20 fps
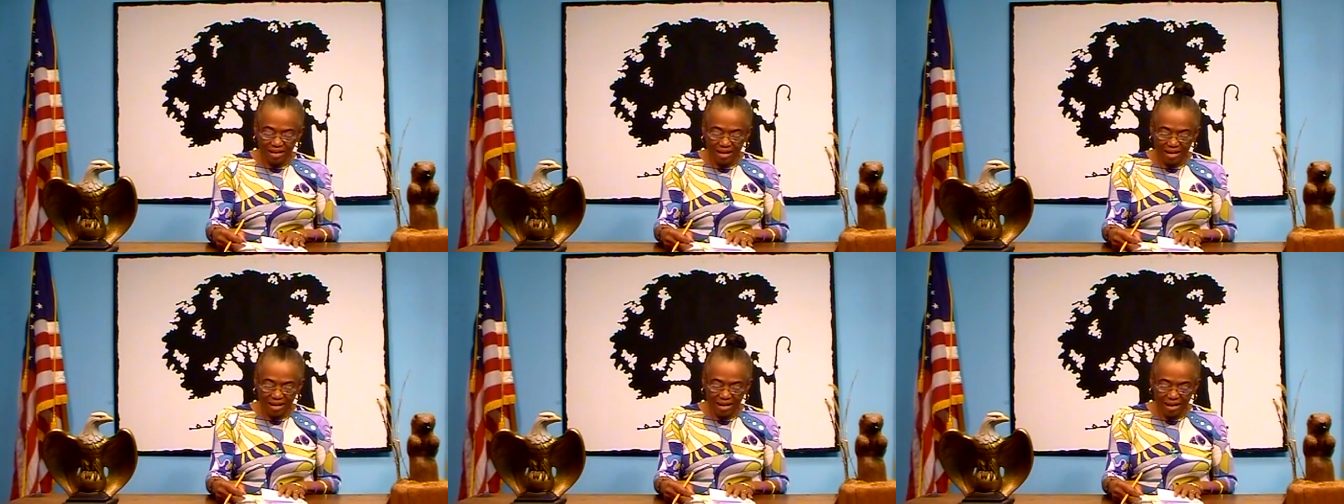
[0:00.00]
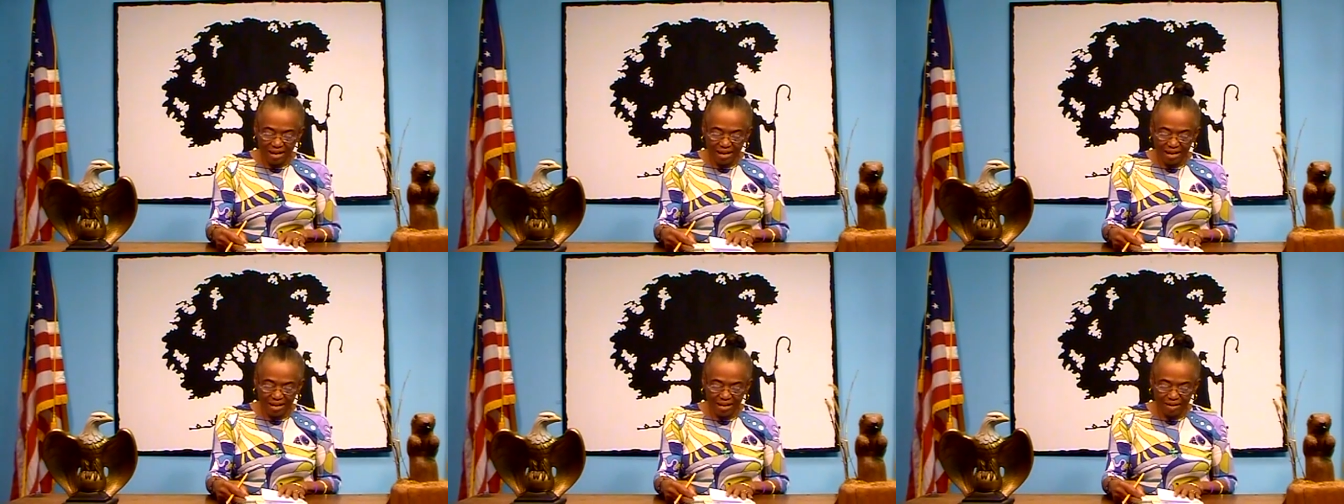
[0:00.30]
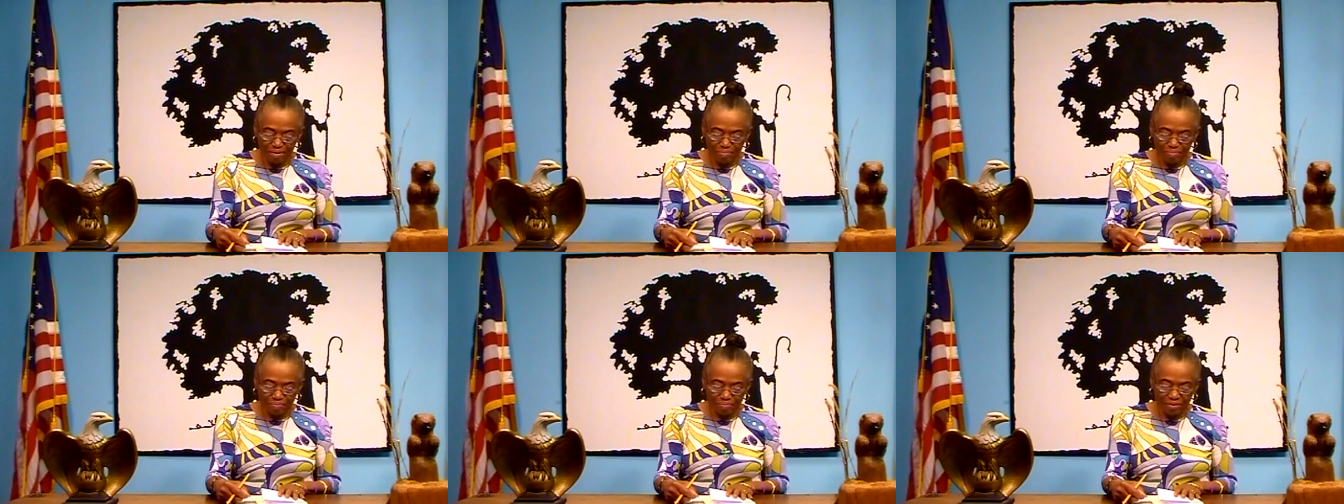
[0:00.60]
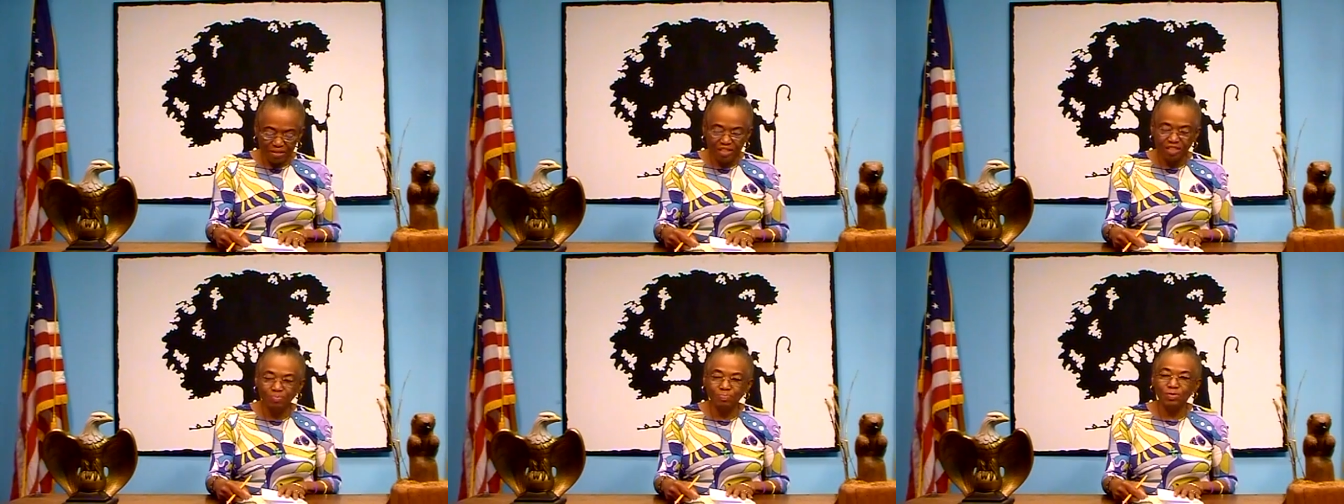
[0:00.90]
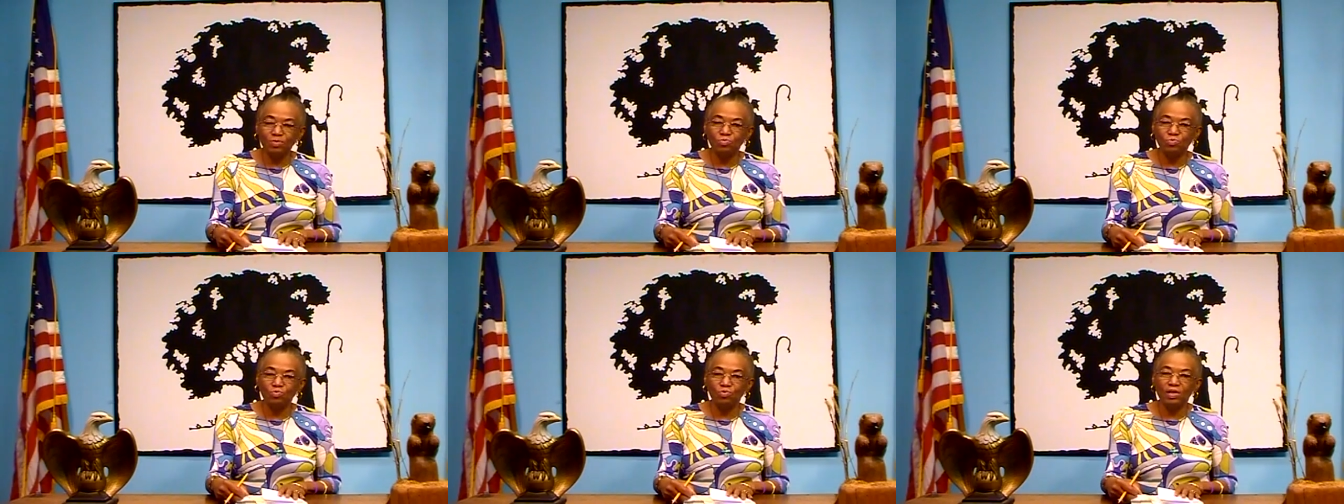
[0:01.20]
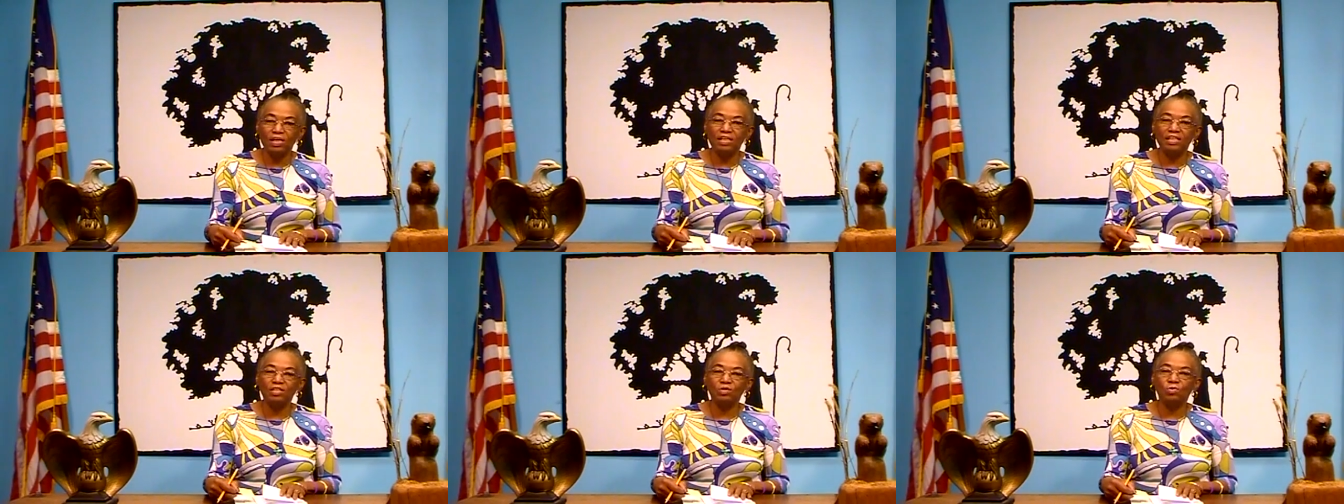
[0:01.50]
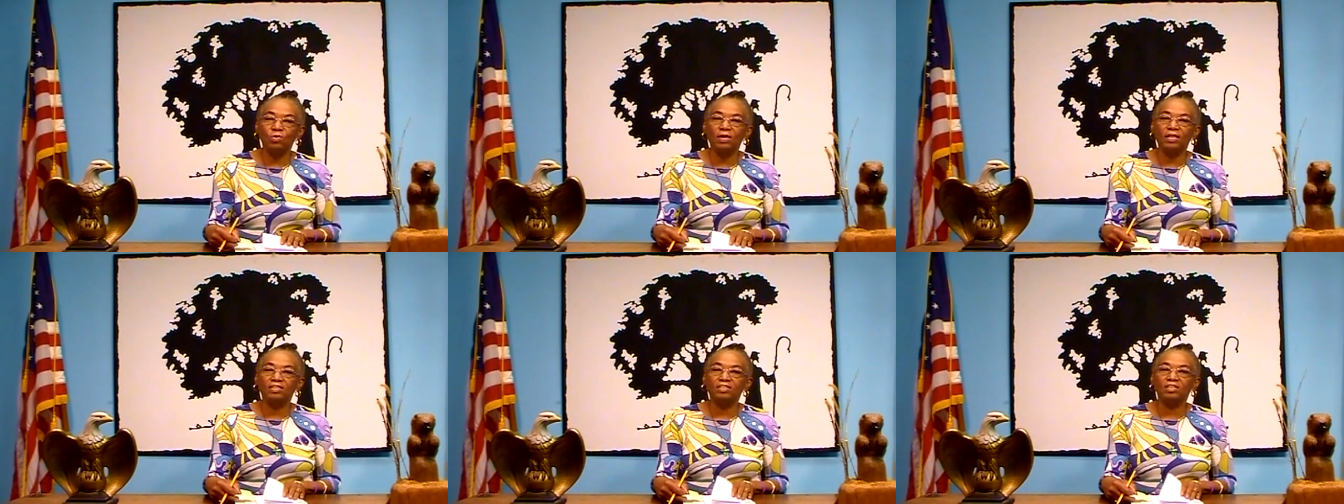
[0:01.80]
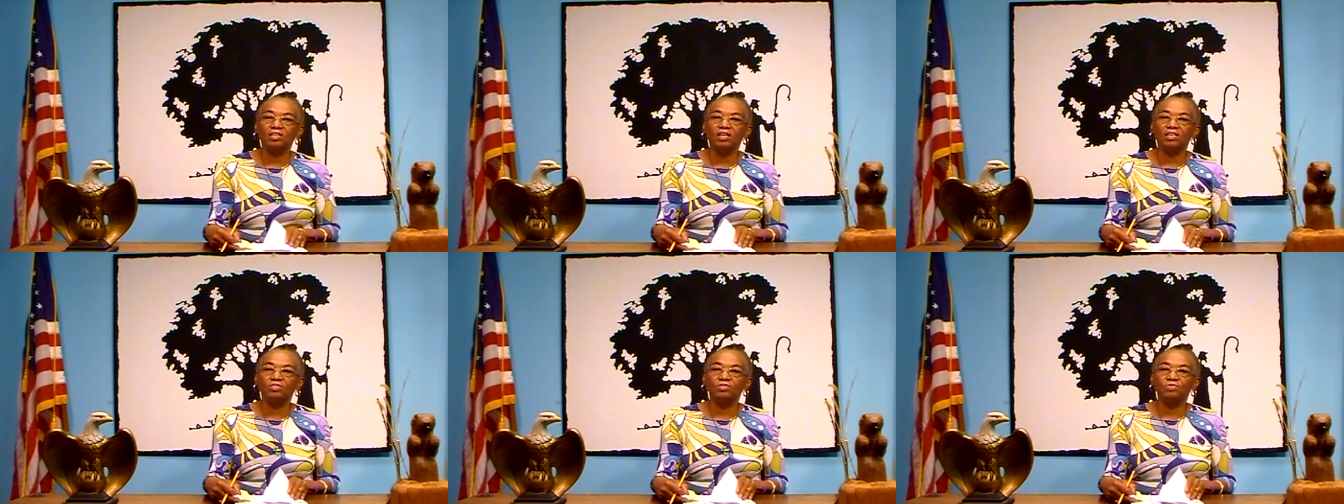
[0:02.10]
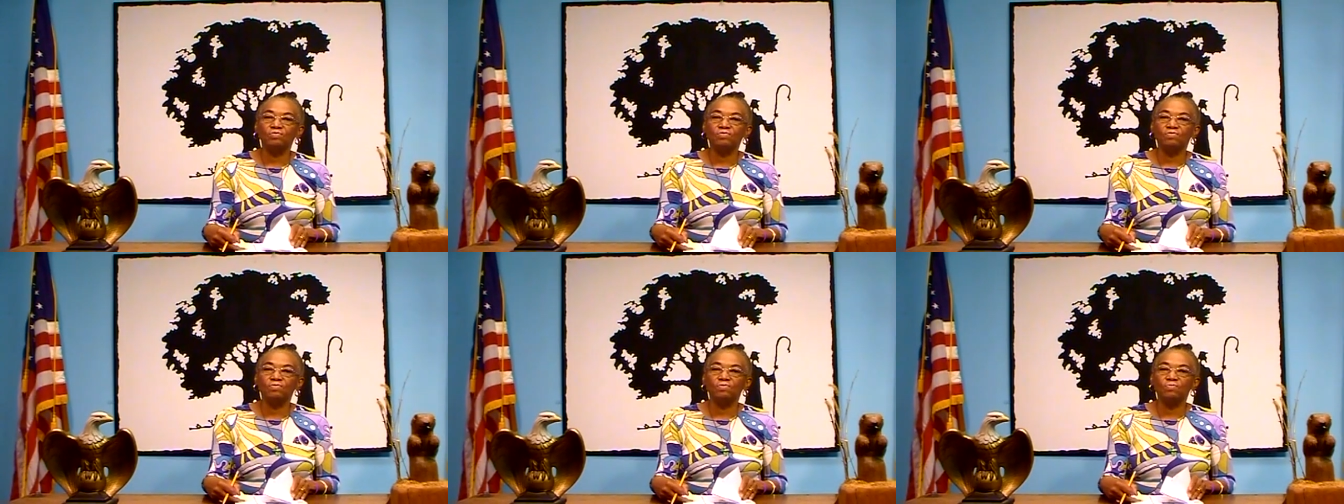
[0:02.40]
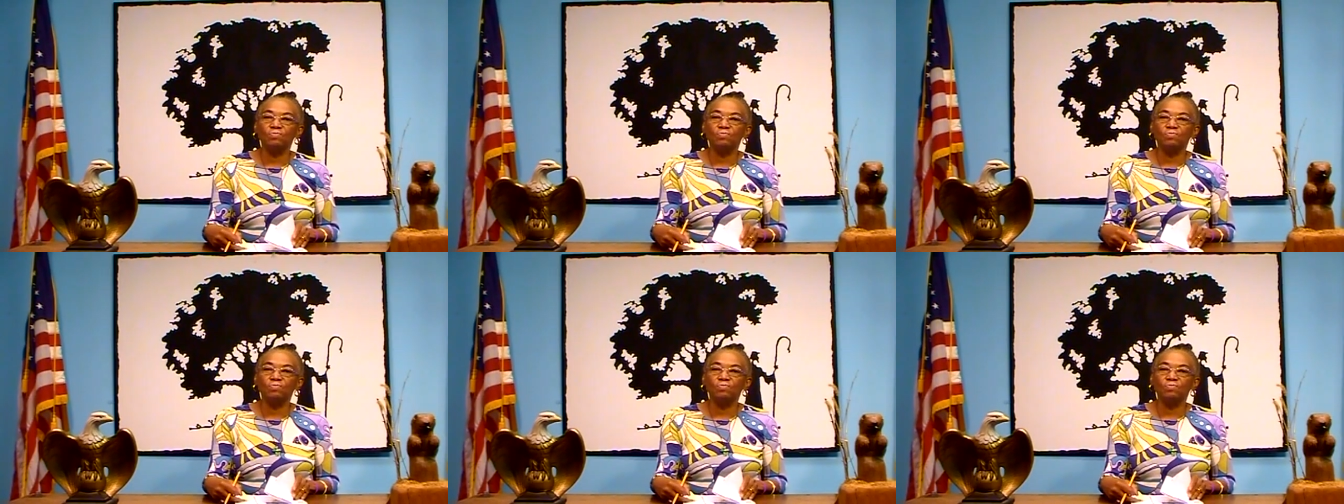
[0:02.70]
Um, it's been raining quite a lot over the